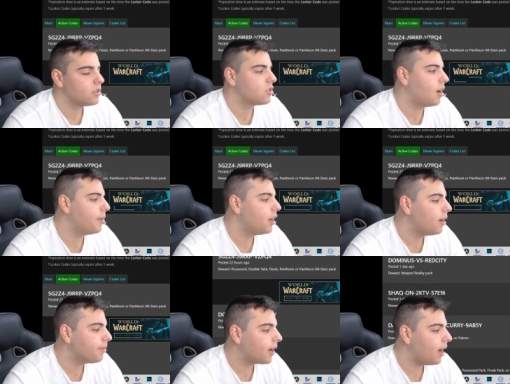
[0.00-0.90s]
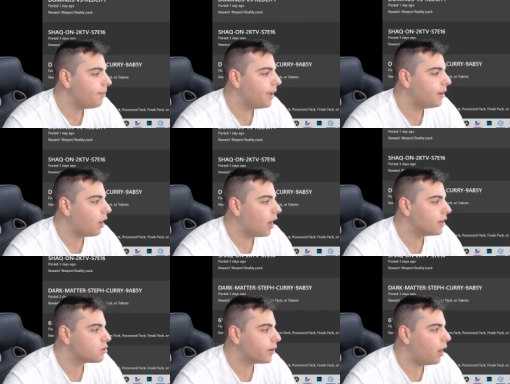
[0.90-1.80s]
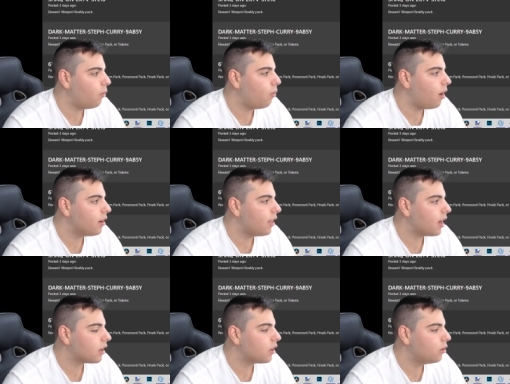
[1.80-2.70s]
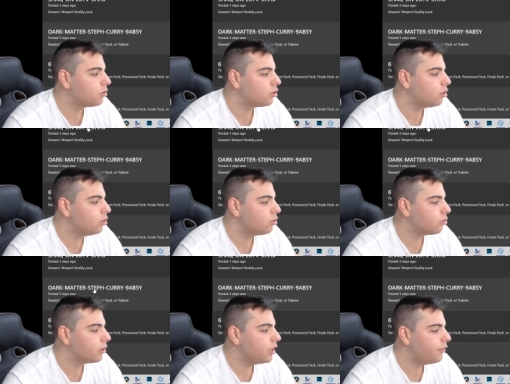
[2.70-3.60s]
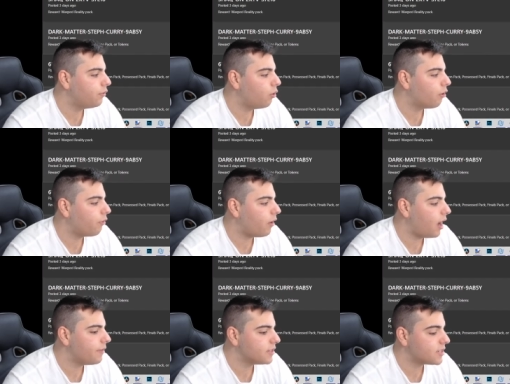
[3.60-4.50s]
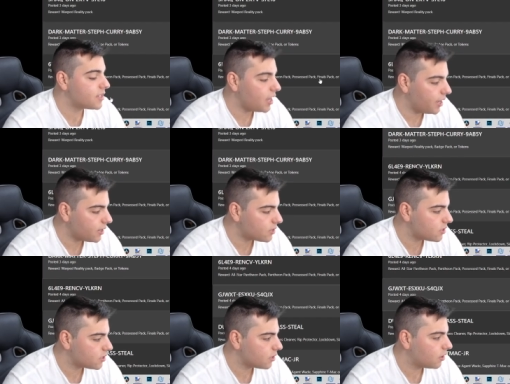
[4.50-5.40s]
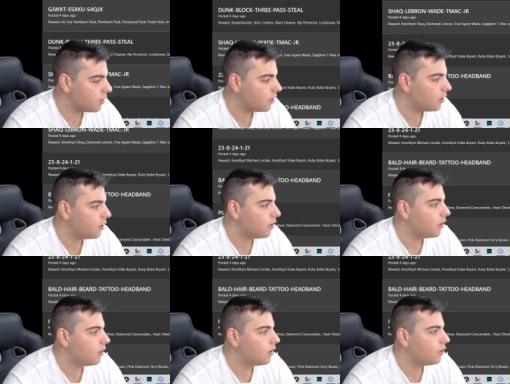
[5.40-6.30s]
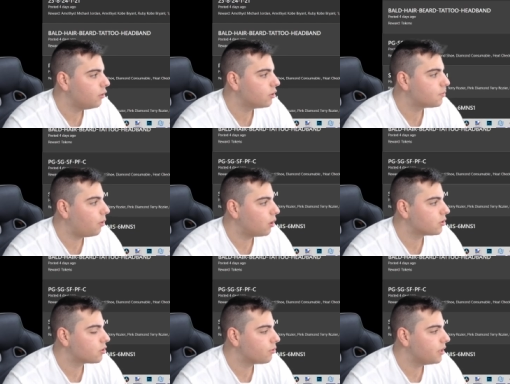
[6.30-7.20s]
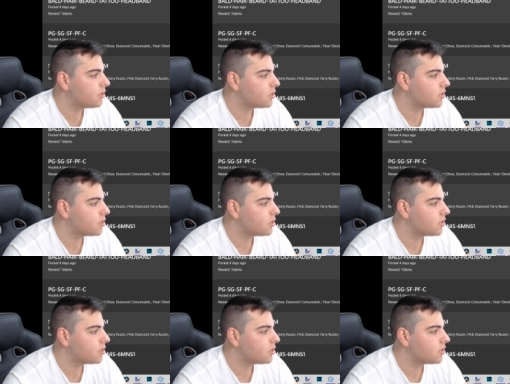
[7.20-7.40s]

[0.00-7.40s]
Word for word: Sub it up, comment. All right, so we got one, locker code, two, three, four, five, and six. You can just pause the screen.